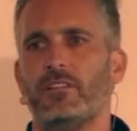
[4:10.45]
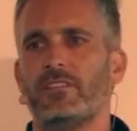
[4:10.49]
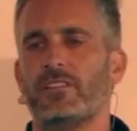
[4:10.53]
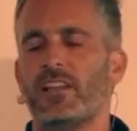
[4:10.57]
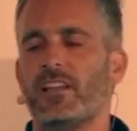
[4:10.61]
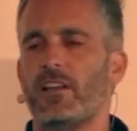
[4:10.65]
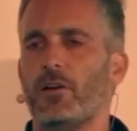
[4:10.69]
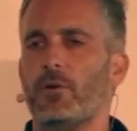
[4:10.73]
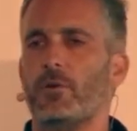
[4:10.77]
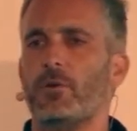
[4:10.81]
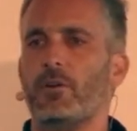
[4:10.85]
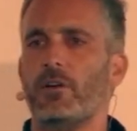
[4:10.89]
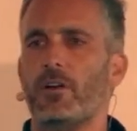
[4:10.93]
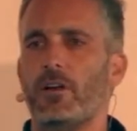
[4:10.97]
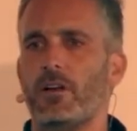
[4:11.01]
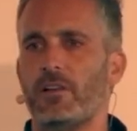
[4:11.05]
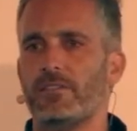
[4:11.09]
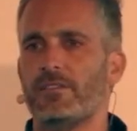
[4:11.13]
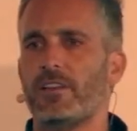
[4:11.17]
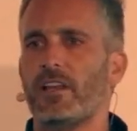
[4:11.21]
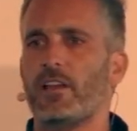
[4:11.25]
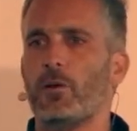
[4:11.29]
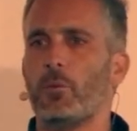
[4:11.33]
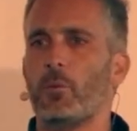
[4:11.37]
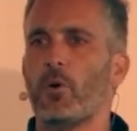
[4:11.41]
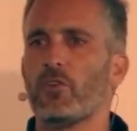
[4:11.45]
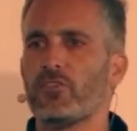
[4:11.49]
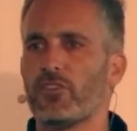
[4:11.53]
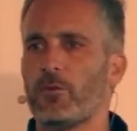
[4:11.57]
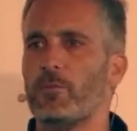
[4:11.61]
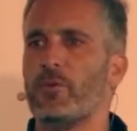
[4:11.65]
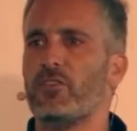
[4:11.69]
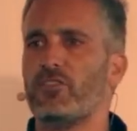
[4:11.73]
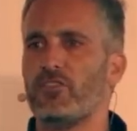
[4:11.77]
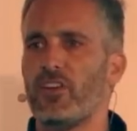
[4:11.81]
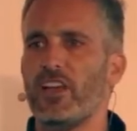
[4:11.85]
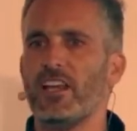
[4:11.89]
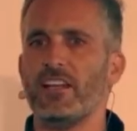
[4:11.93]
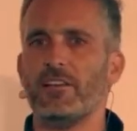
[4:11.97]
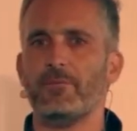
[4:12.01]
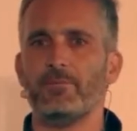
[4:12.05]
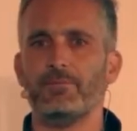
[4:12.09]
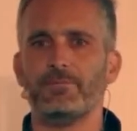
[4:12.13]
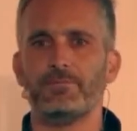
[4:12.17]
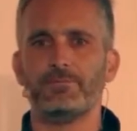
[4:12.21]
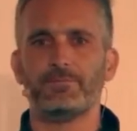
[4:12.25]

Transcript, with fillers: that it, that it was a machine.